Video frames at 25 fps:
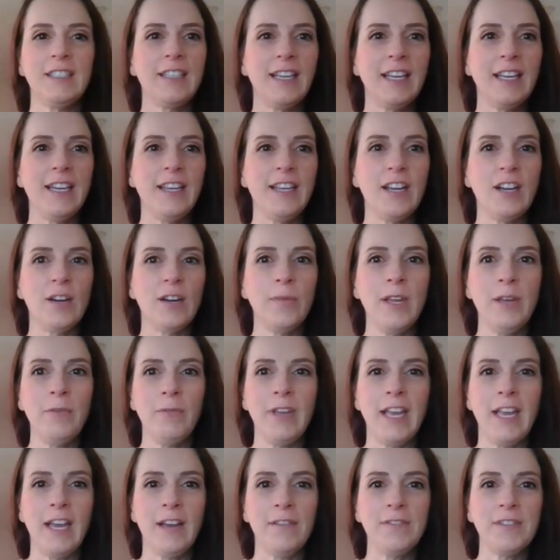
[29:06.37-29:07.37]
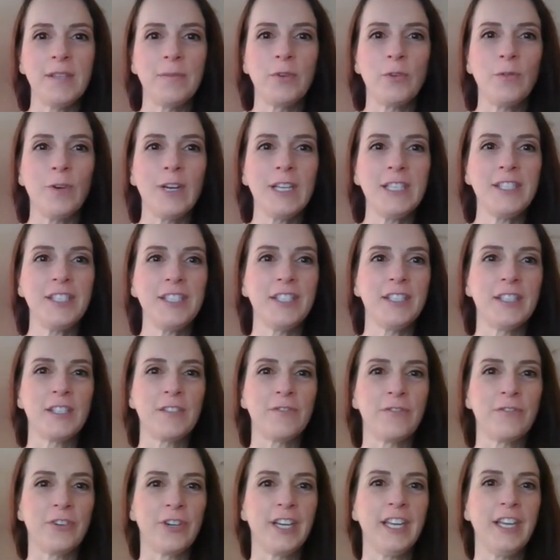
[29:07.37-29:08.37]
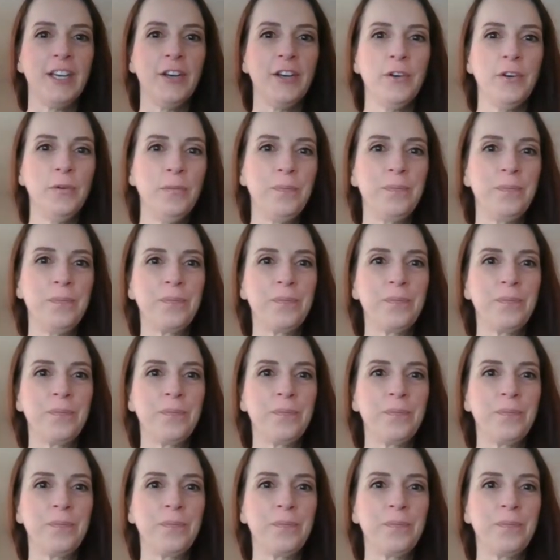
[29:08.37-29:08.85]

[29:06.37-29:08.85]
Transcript: Can you hear me? We have some questions for you.